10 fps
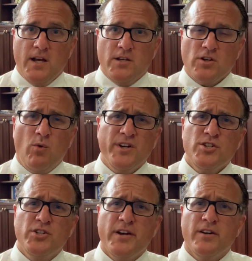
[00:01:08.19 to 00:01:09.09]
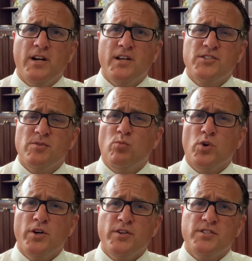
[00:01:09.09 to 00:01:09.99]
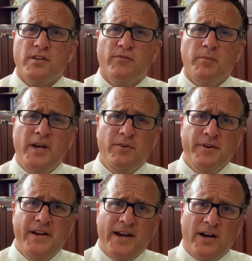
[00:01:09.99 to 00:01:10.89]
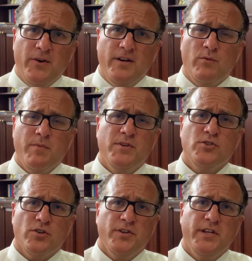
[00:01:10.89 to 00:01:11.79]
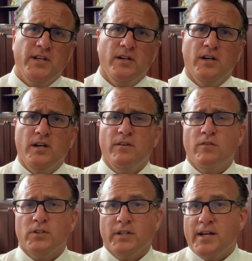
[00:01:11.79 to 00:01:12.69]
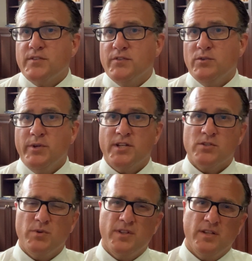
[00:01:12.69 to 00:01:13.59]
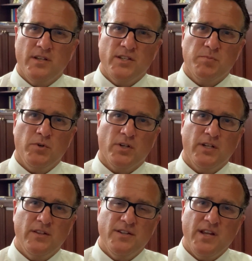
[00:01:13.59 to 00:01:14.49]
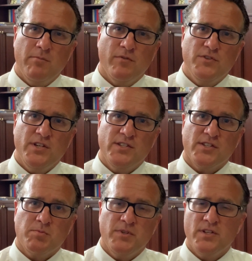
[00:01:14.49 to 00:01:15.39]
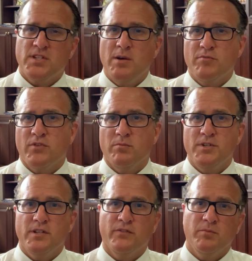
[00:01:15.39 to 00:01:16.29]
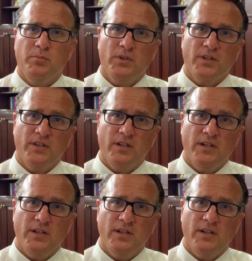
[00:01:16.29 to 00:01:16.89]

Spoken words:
So I want to share some words. They're from Henry Nouwen, and we've been journeying over the last few weeks with his book, In the Name of Jesus, but this comes from a different book,